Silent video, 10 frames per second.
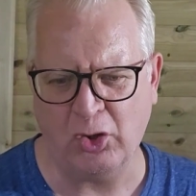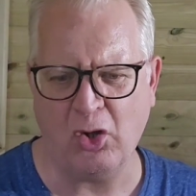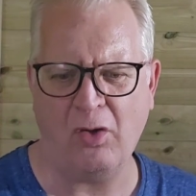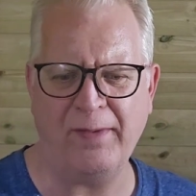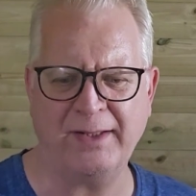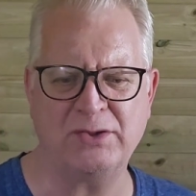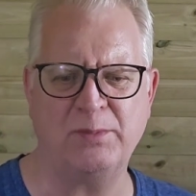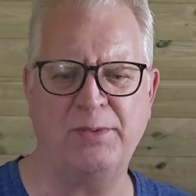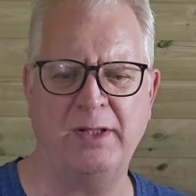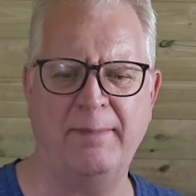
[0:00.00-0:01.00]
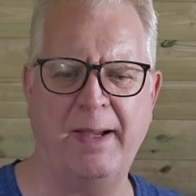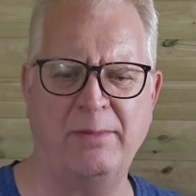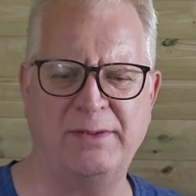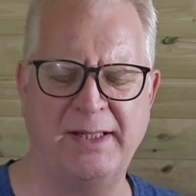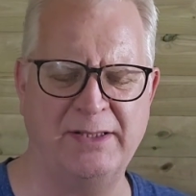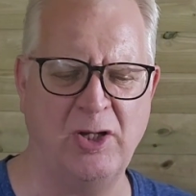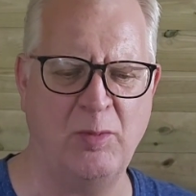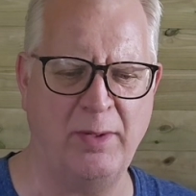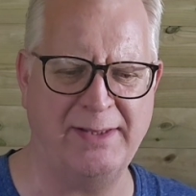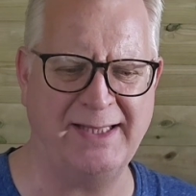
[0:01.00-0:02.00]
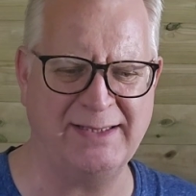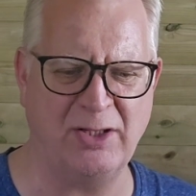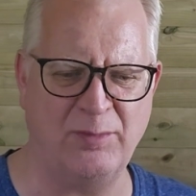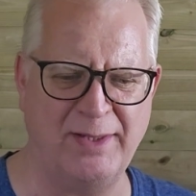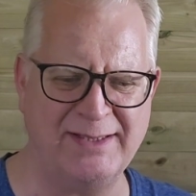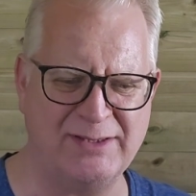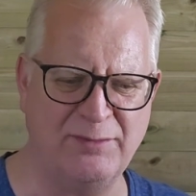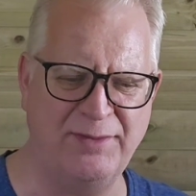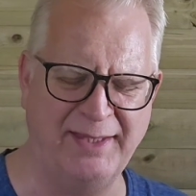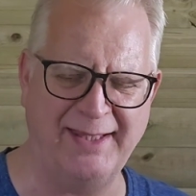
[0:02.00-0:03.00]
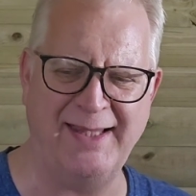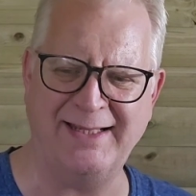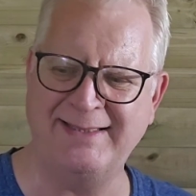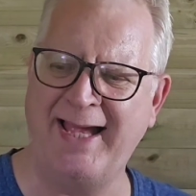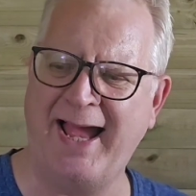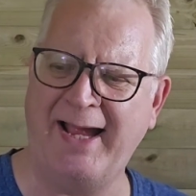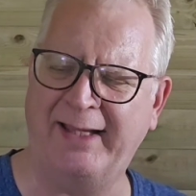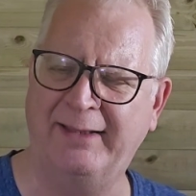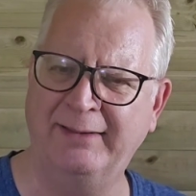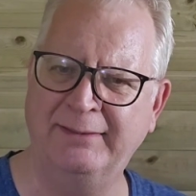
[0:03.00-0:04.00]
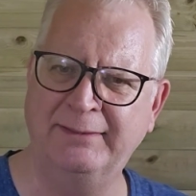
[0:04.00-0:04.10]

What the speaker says: got that something about it. So it's something in that tang,